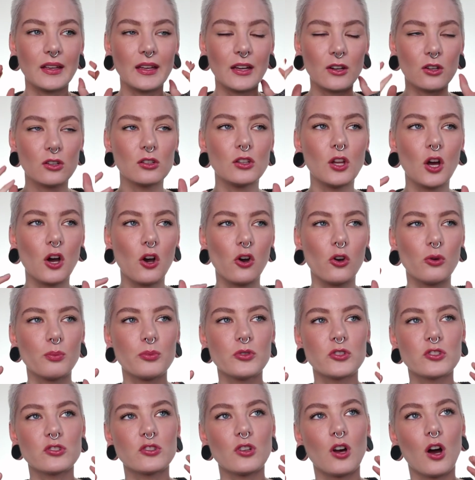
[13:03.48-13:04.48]

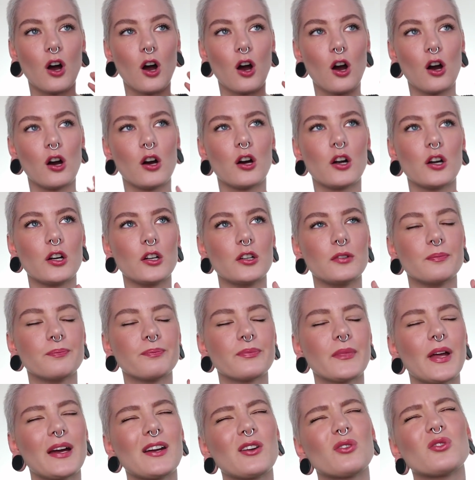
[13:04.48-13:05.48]
earlobes are,
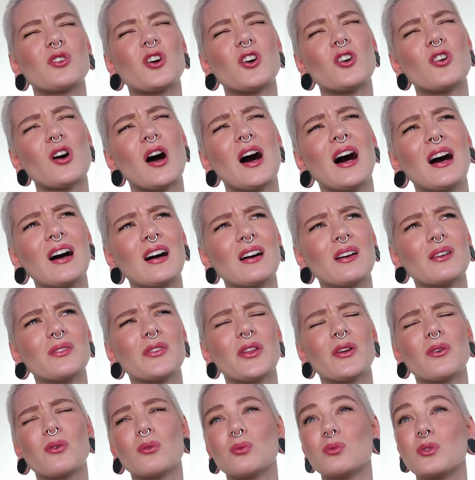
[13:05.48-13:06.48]
I don't know
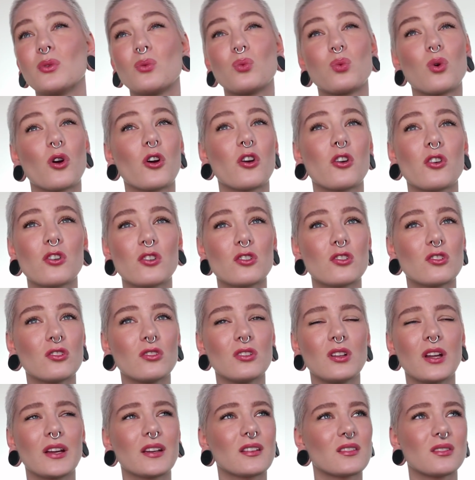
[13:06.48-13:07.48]
the
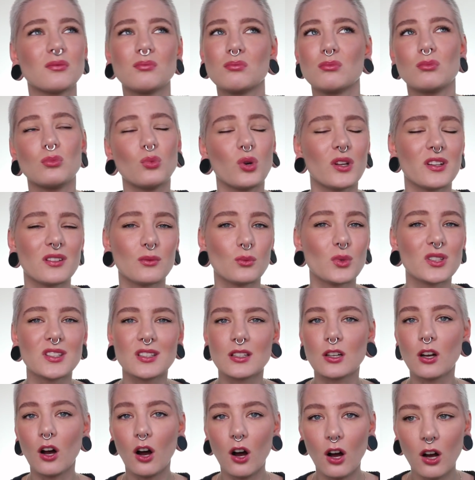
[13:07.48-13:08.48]
word, like, what's
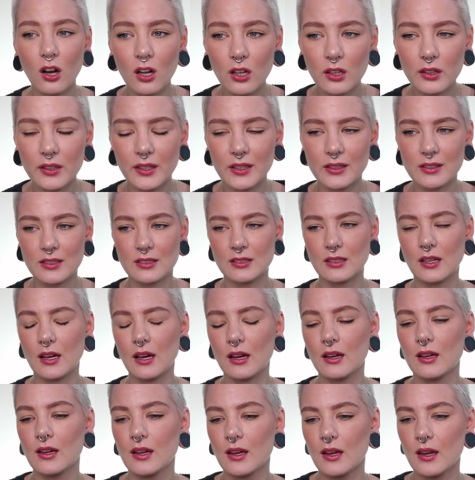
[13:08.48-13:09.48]
it called? It's
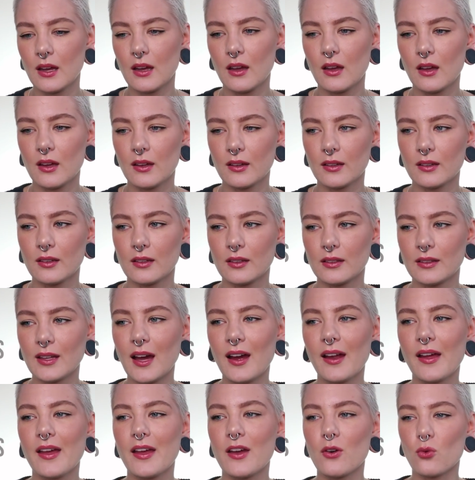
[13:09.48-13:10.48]
a
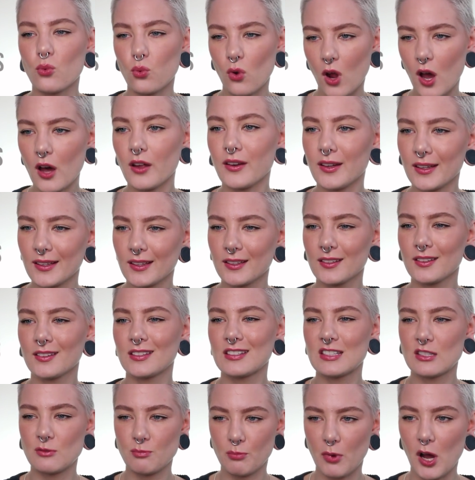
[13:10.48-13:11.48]
not erotic
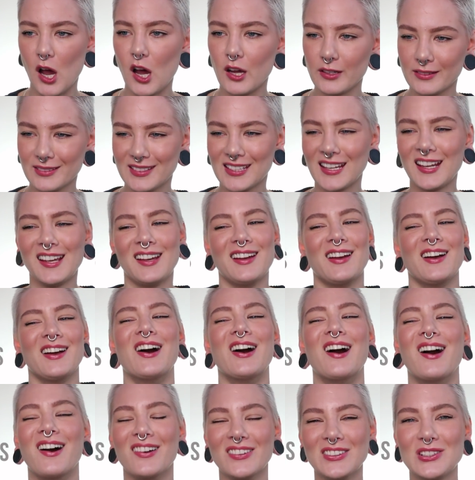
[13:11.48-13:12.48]
spot
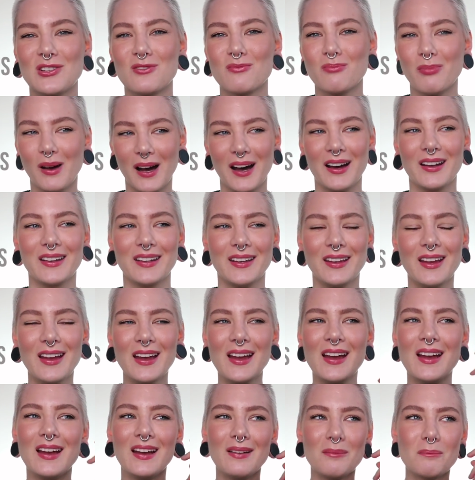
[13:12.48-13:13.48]
on your body,
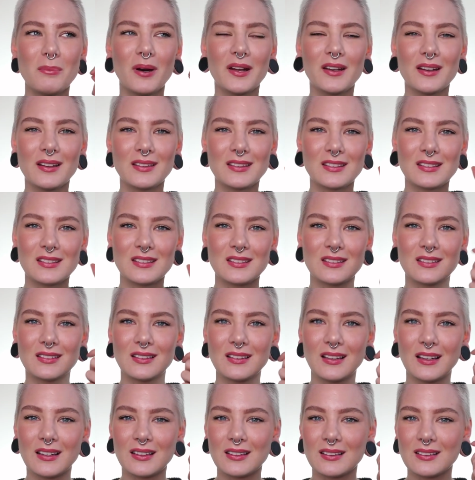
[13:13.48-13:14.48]
but it's
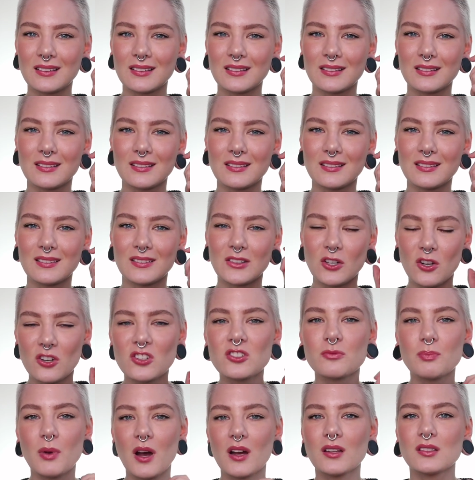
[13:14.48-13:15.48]
like, there
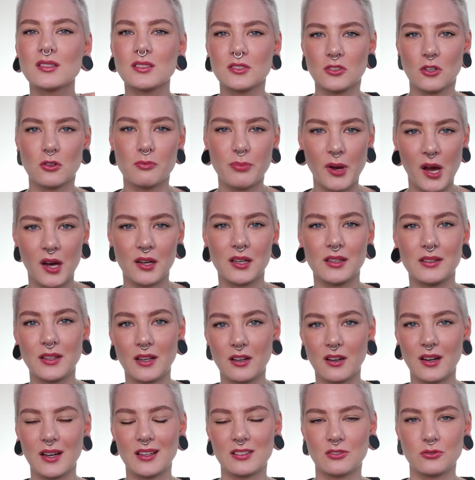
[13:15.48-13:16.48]
are spots on your body
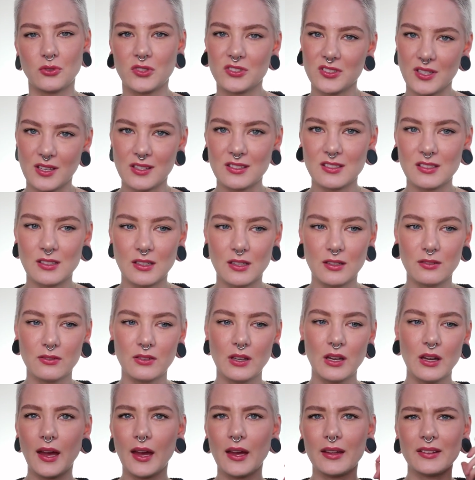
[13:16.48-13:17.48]
that are extra
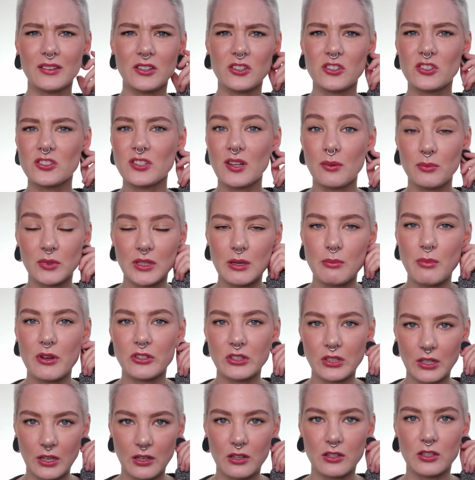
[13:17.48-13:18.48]
sensitive, and there's something
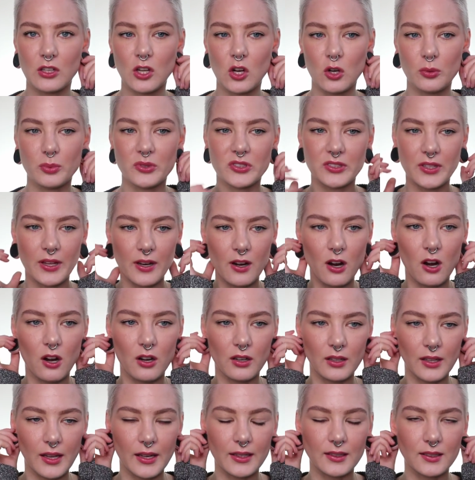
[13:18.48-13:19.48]
about the earlobes that
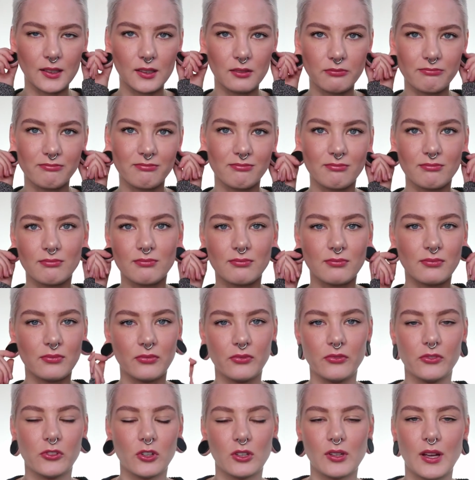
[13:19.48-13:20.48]
are like,
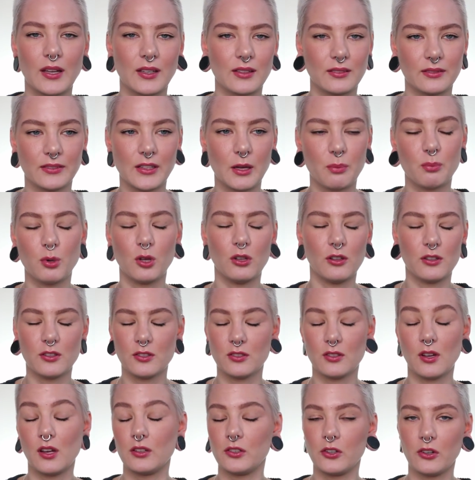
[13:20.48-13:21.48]
they're like
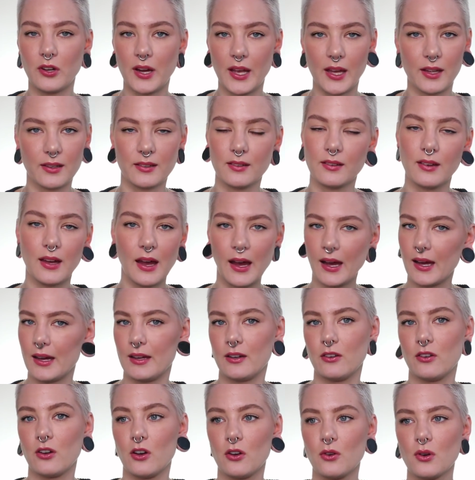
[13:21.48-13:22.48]
nipples on your head.
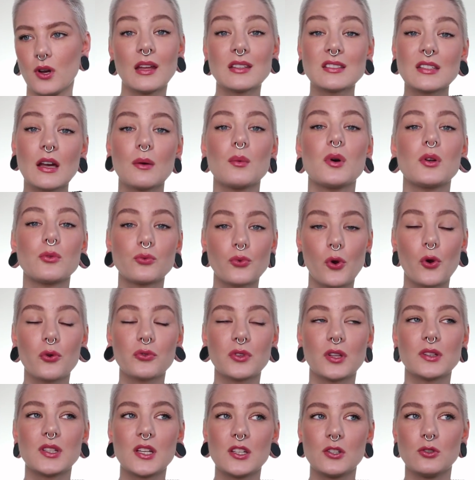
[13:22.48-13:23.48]
I don't know. And someone
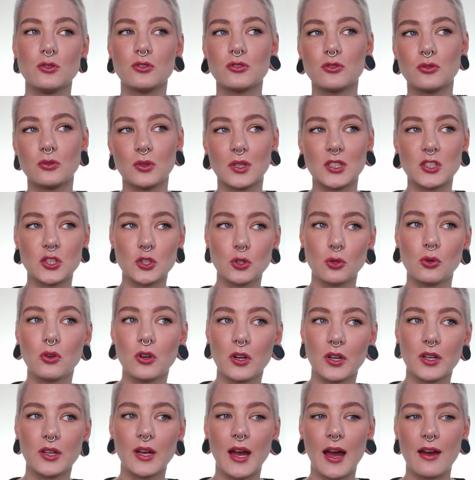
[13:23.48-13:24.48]
wrote that they used to
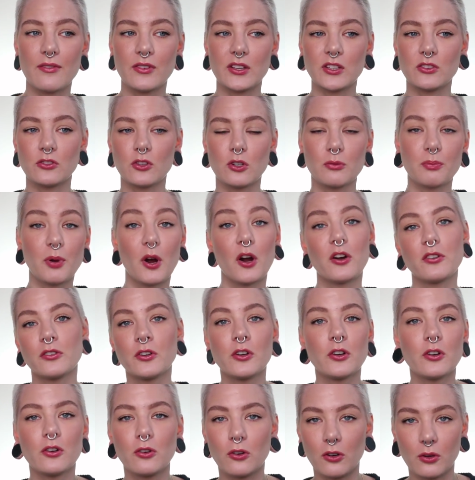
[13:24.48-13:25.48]
enjoy having their
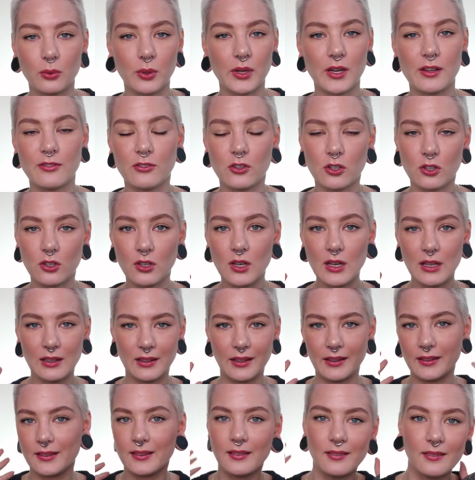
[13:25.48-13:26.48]
partner or whatever,
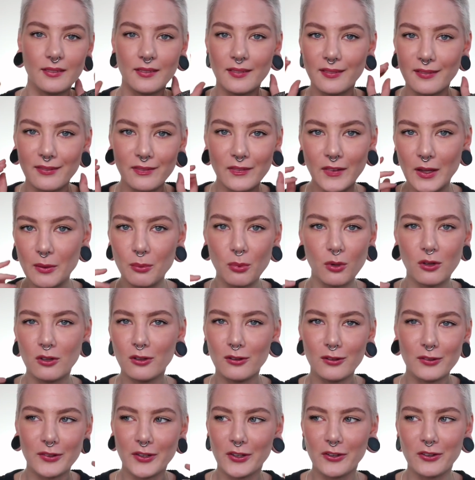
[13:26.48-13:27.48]
like,
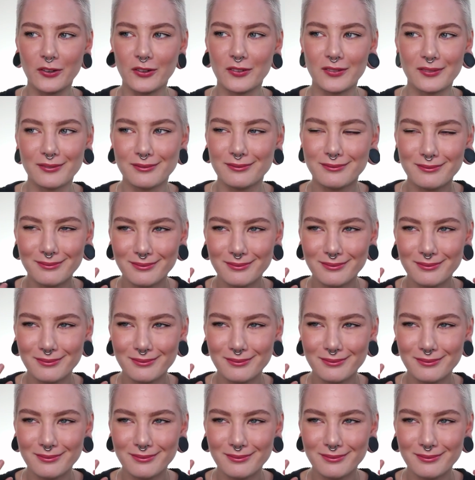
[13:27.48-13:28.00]
nibble their